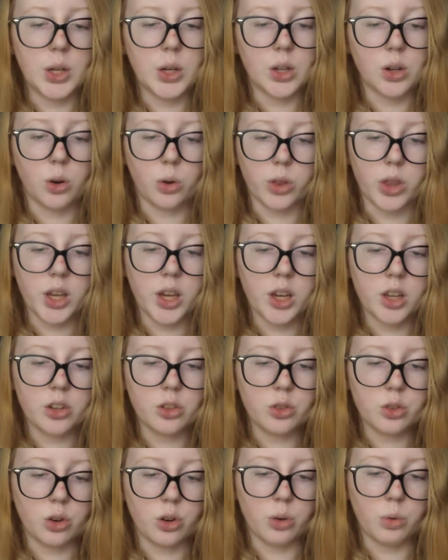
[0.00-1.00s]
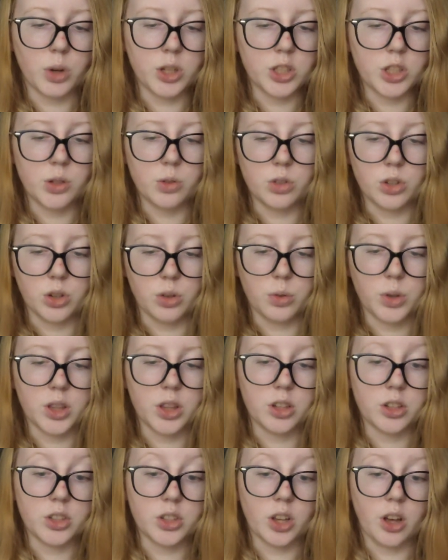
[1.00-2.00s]
You can only control what you do
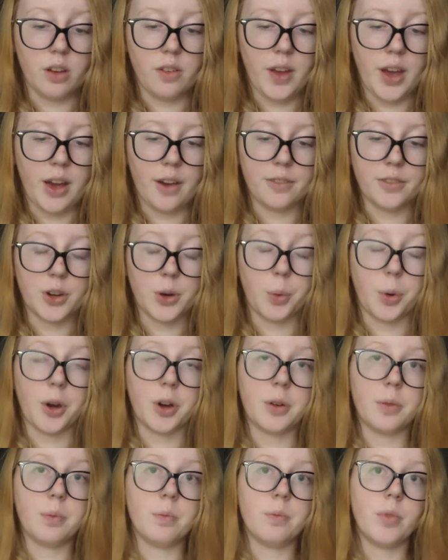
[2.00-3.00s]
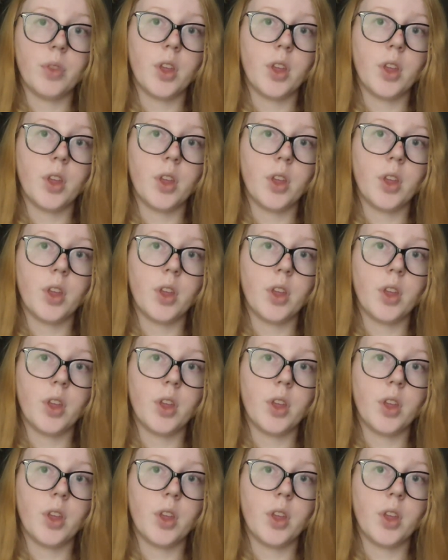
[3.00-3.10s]
with yourself afterward.